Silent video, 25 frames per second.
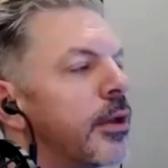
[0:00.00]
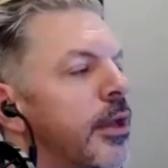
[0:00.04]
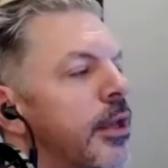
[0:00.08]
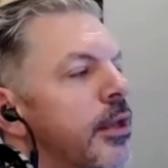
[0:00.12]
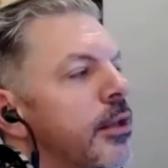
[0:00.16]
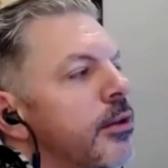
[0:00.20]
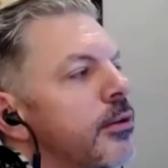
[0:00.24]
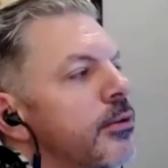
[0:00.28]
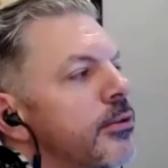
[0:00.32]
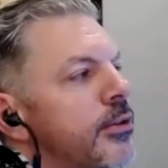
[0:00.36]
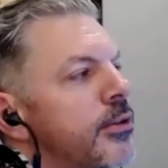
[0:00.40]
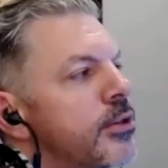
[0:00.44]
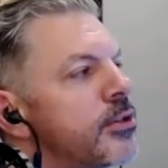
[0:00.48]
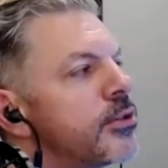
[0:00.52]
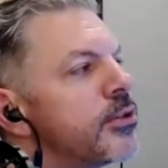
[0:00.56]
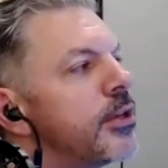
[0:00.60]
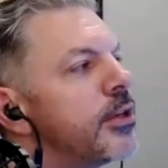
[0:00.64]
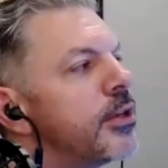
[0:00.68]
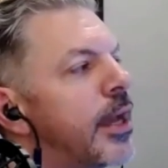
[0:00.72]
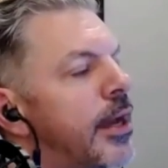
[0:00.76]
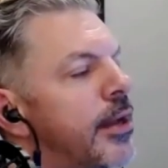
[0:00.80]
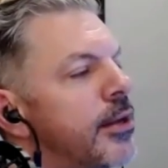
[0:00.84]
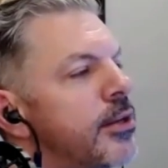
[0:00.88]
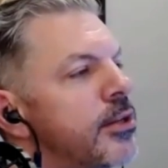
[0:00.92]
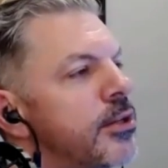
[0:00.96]
okay, you
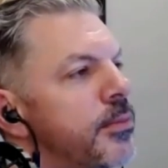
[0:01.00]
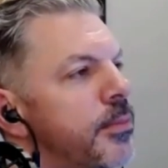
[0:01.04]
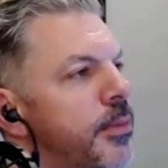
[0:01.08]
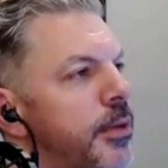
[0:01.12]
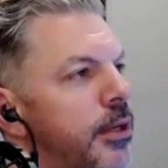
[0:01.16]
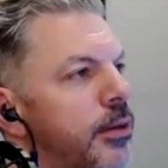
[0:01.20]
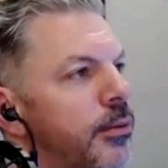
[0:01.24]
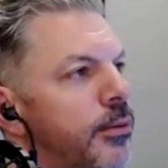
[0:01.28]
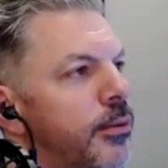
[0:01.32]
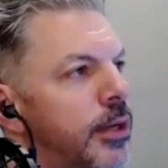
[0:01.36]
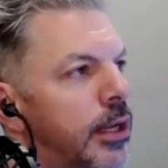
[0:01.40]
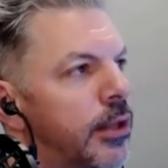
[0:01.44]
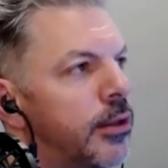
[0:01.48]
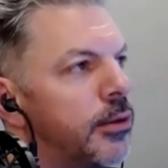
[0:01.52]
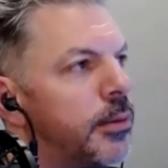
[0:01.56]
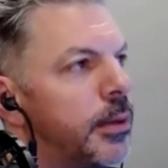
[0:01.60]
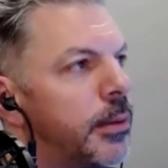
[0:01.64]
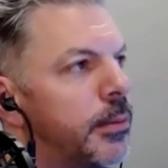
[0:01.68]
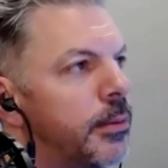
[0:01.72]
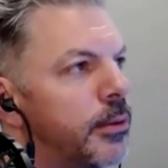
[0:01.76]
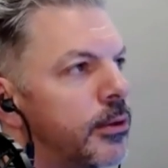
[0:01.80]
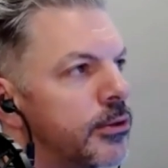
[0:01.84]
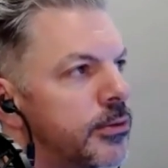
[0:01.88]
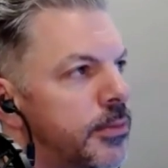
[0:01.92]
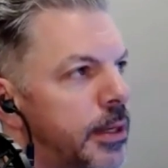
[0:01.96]
essentially had to be what other
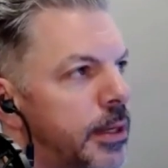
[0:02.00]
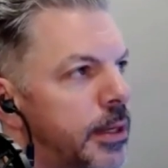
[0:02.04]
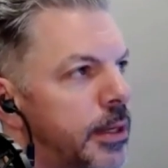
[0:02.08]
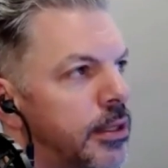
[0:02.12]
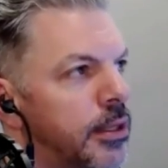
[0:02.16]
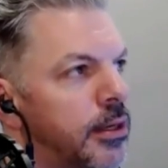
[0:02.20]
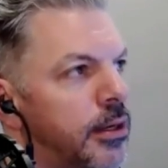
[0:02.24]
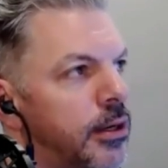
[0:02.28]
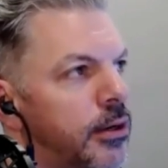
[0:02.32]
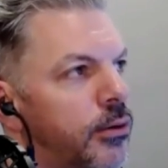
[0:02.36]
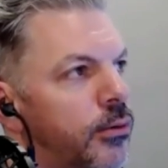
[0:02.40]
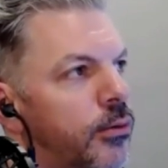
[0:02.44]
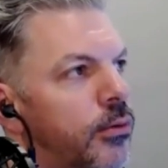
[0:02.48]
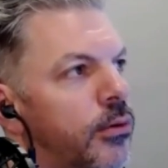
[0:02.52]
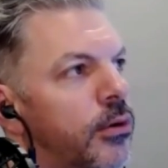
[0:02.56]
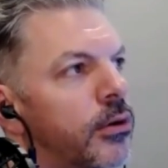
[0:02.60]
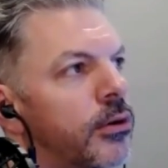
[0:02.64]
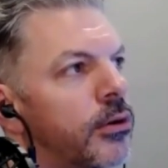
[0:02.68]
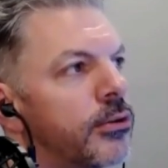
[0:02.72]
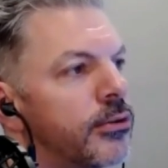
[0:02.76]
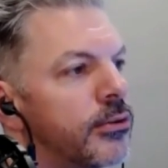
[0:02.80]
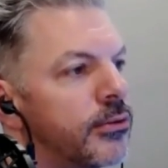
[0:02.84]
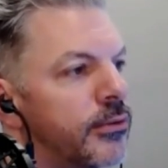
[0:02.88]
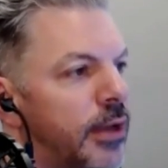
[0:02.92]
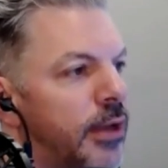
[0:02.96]
people expected in order
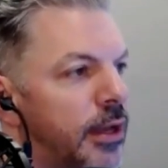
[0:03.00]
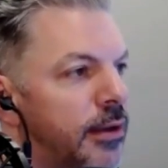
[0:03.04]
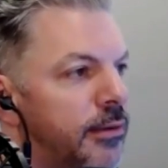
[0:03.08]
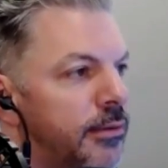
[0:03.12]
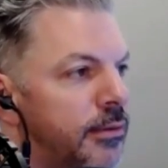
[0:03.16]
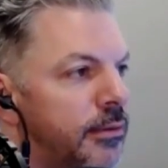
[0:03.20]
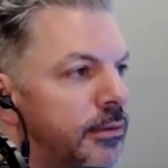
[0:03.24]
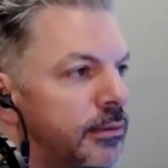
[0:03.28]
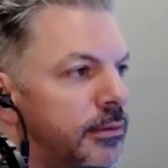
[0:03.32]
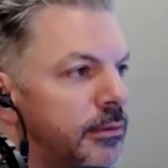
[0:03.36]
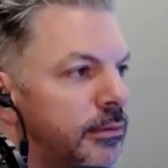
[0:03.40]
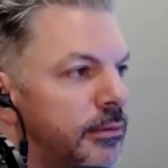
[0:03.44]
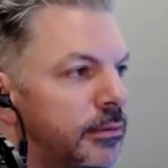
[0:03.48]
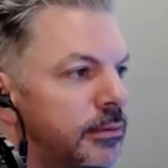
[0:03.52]
to survive.